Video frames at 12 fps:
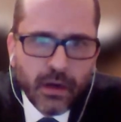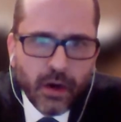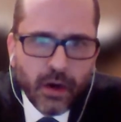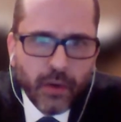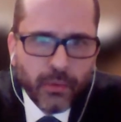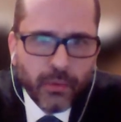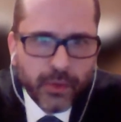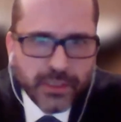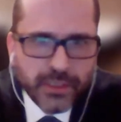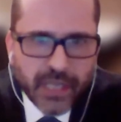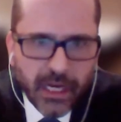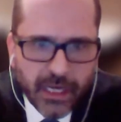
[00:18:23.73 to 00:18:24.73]
All
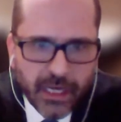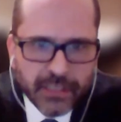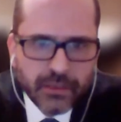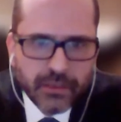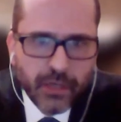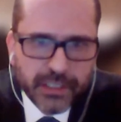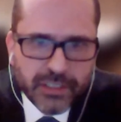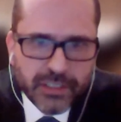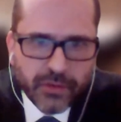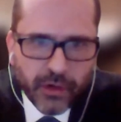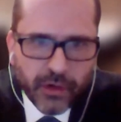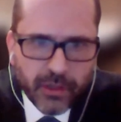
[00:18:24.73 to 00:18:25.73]
words highlighted got a
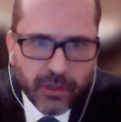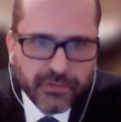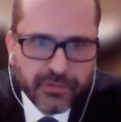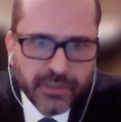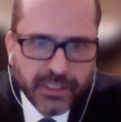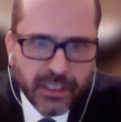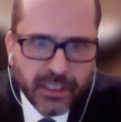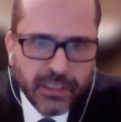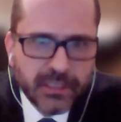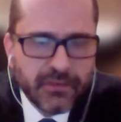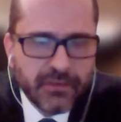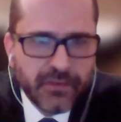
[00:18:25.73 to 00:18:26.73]
score of
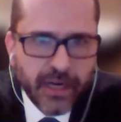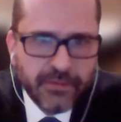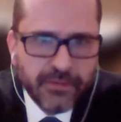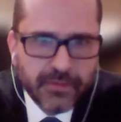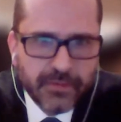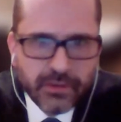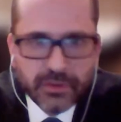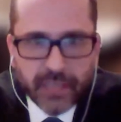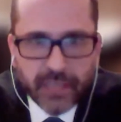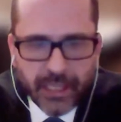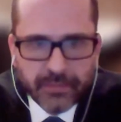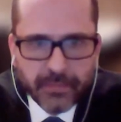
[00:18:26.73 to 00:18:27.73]
nearly 5 to
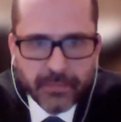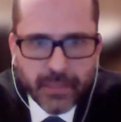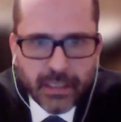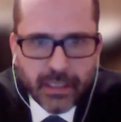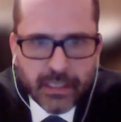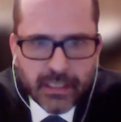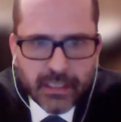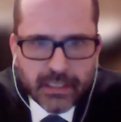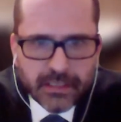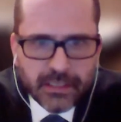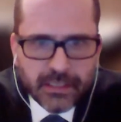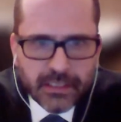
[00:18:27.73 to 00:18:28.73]
10.
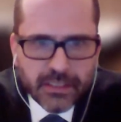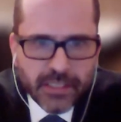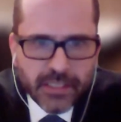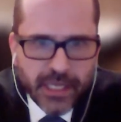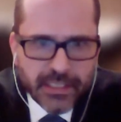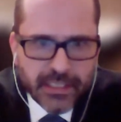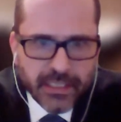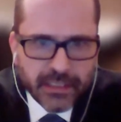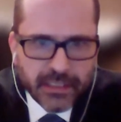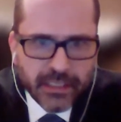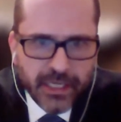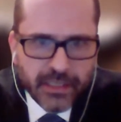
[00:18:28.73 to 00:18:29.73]
This suggests that
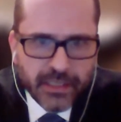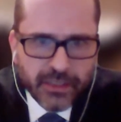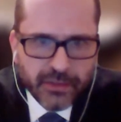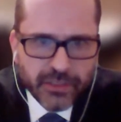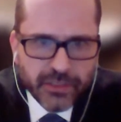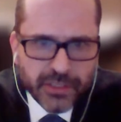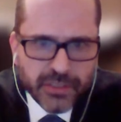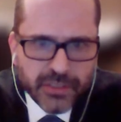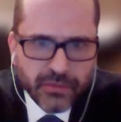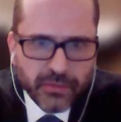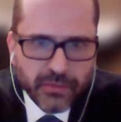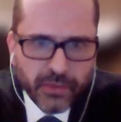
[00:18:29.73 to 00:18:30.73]
the users
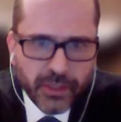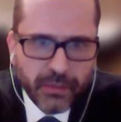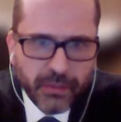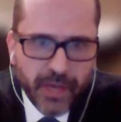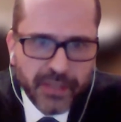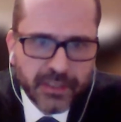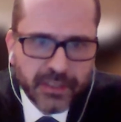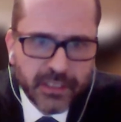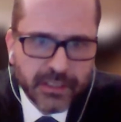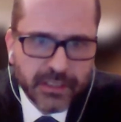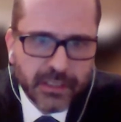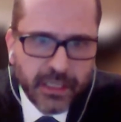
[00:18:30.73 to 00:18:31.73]
were rather
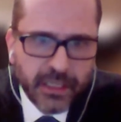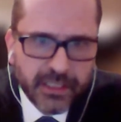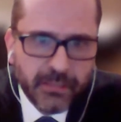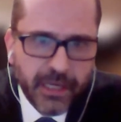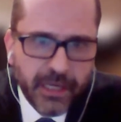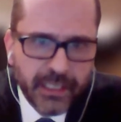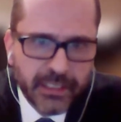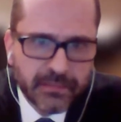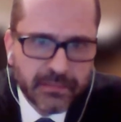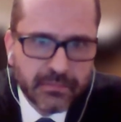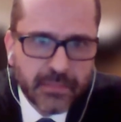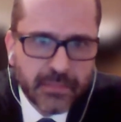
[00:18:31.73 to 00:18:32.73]

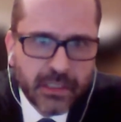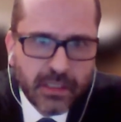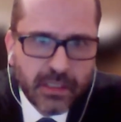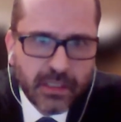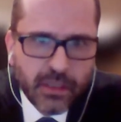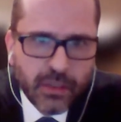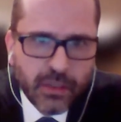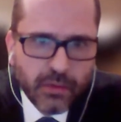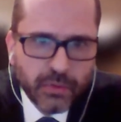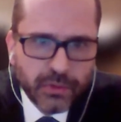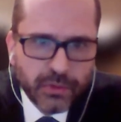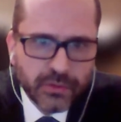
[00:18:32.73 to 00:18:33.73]
undermining.
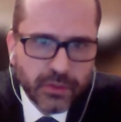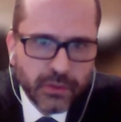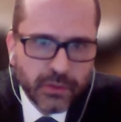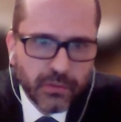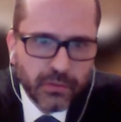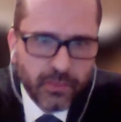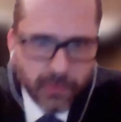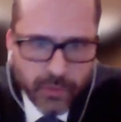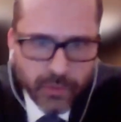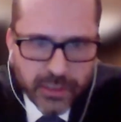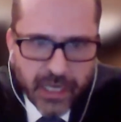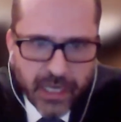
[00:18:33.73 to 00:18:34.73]
Would no
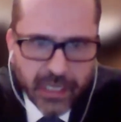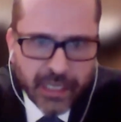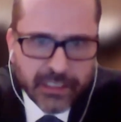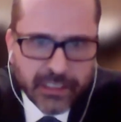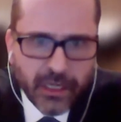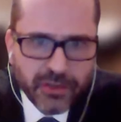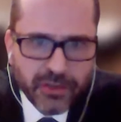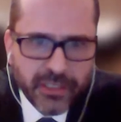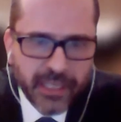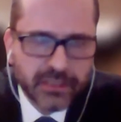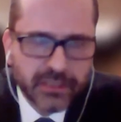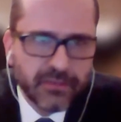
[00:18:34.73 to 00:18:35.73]
words highlighted also
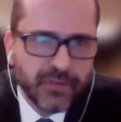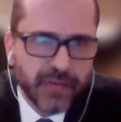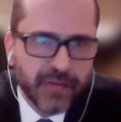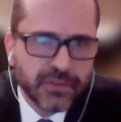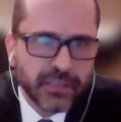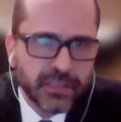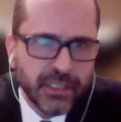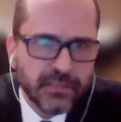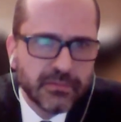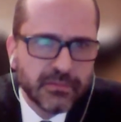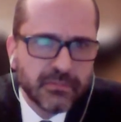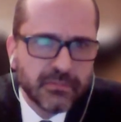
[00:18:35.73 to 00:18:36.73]
get 5 to 10?